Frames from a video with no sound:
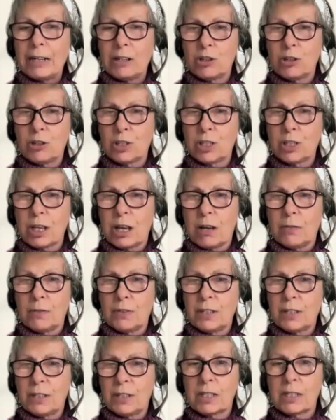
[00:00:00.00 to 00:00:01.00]
to yourself,
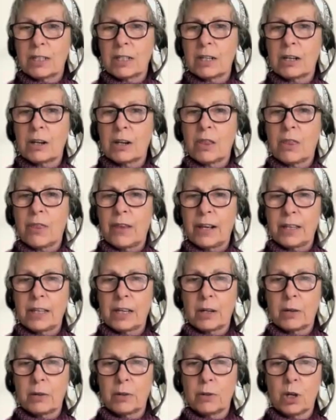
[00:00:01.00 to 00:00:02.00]
there's this little thing
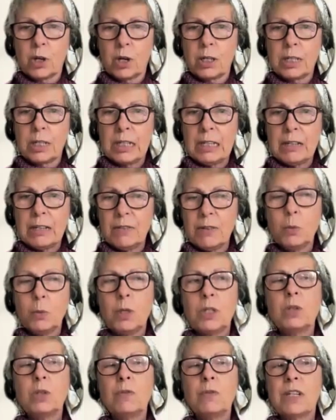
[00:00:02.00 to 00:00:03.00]
that goes on, even
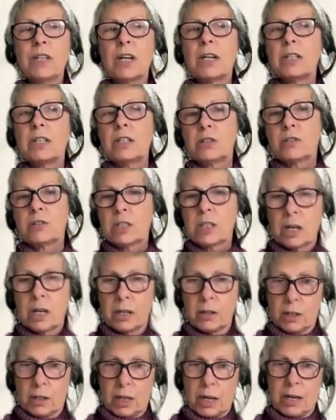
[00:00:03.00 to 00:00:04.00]
when you've done it your
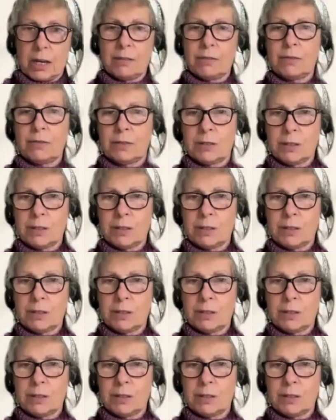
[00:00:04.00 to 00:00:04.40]
entire life,